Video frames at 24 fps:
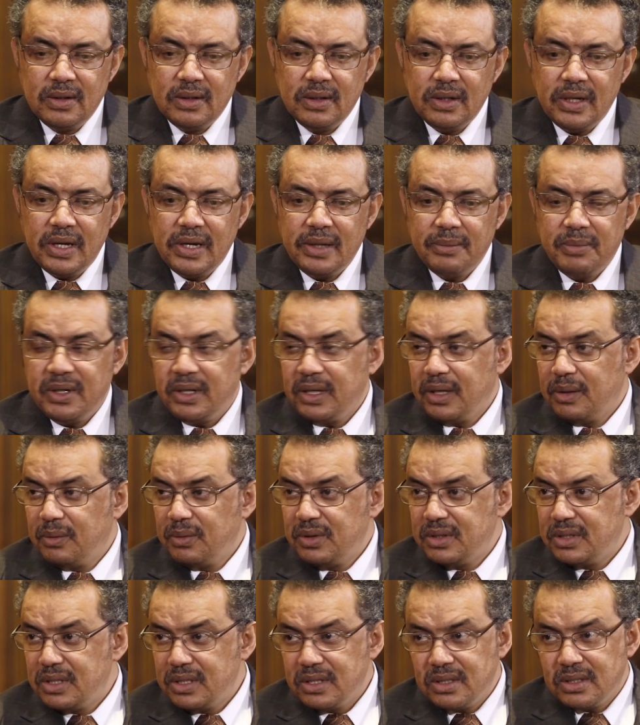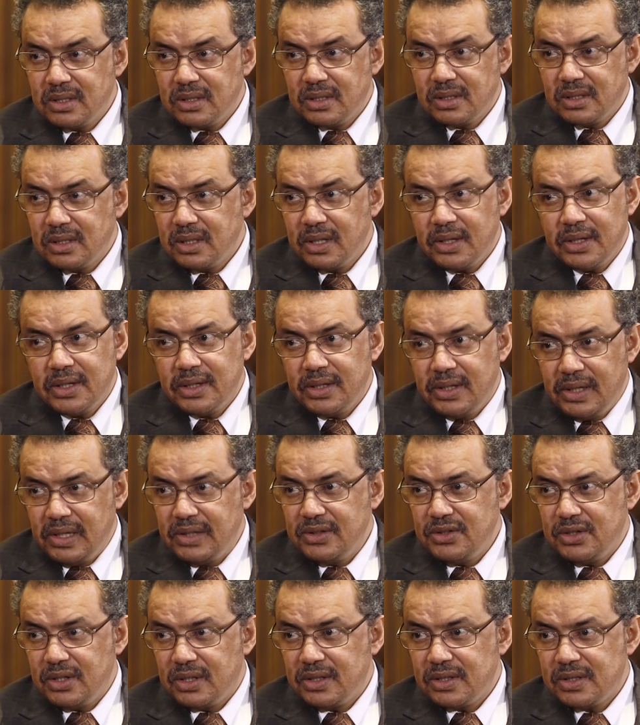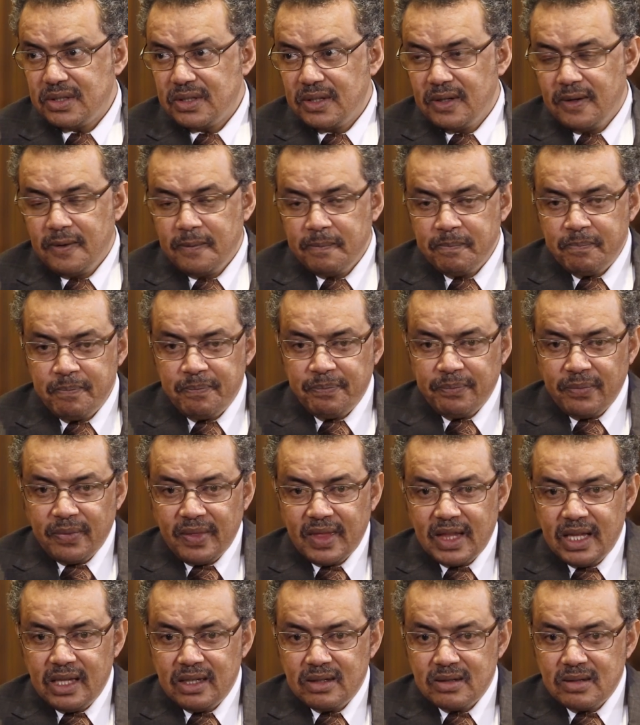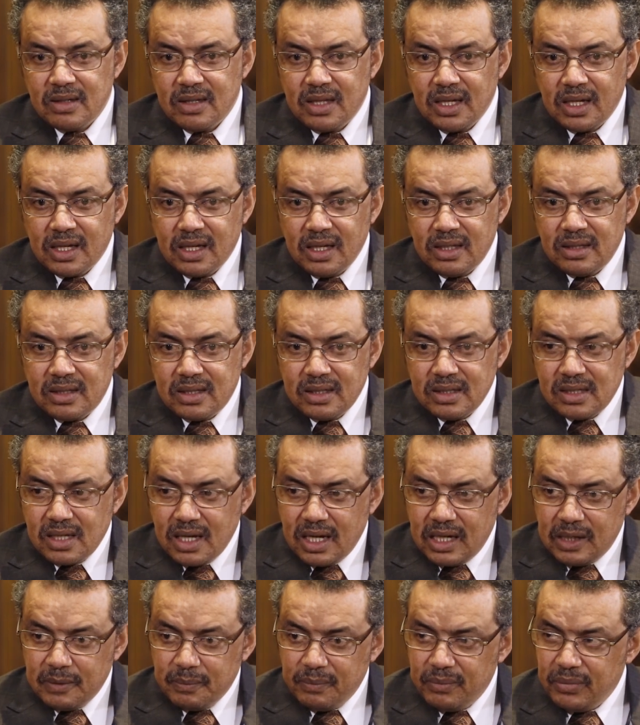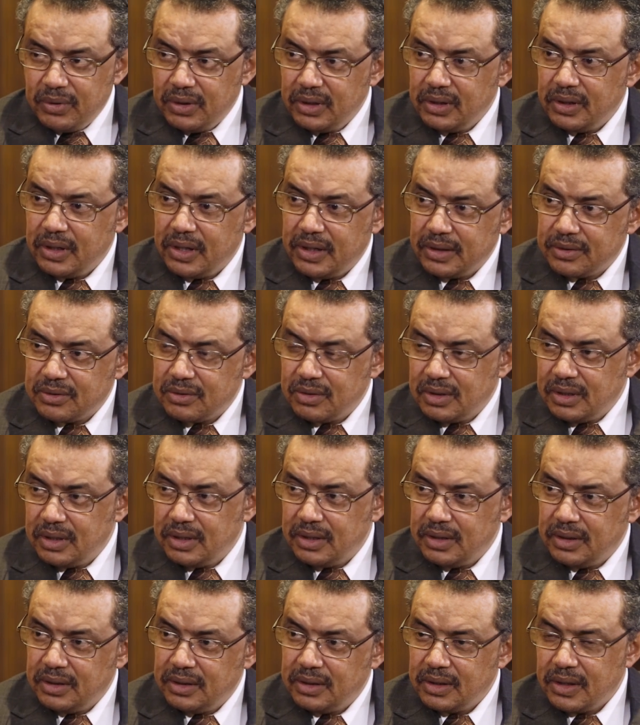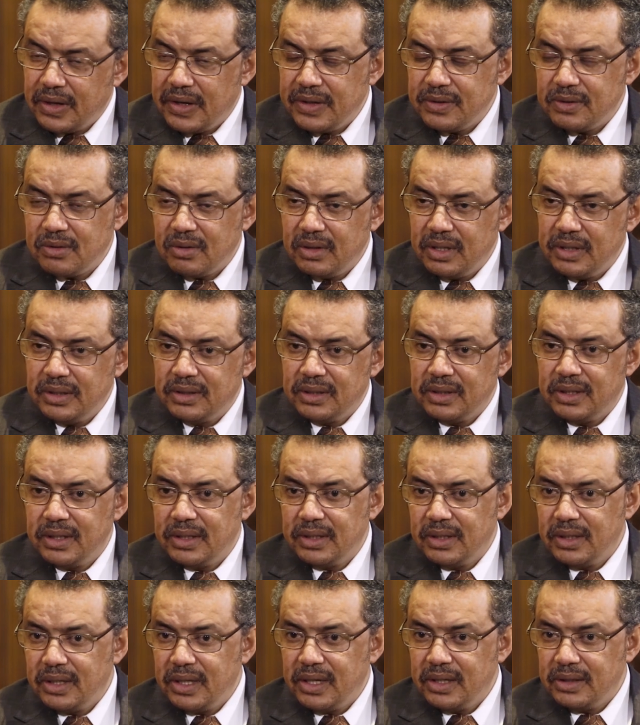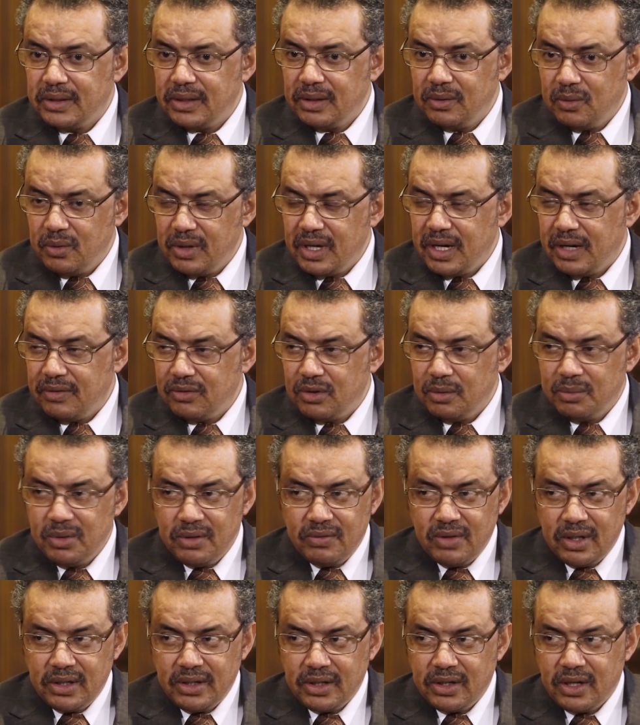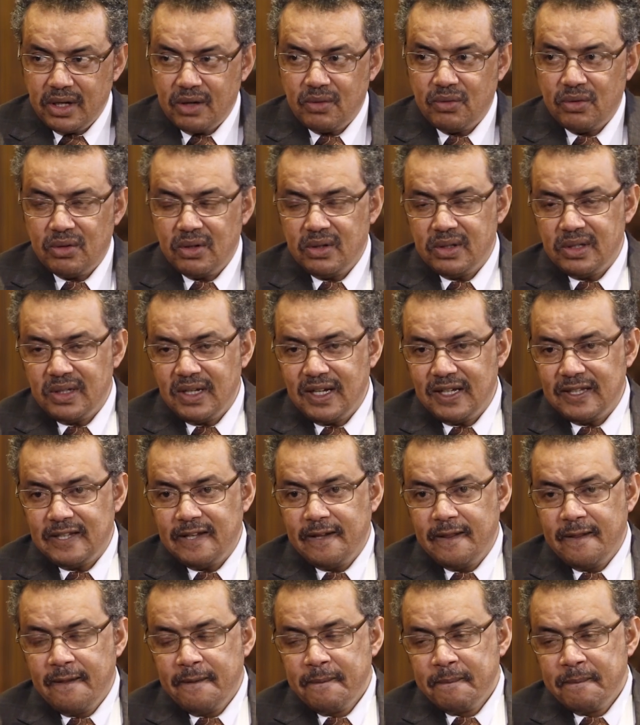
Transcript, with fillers: Liberia, which is uh, dangerous. Mm -hmm so the countries are being actually isolated, and I think we have to be very careful on that.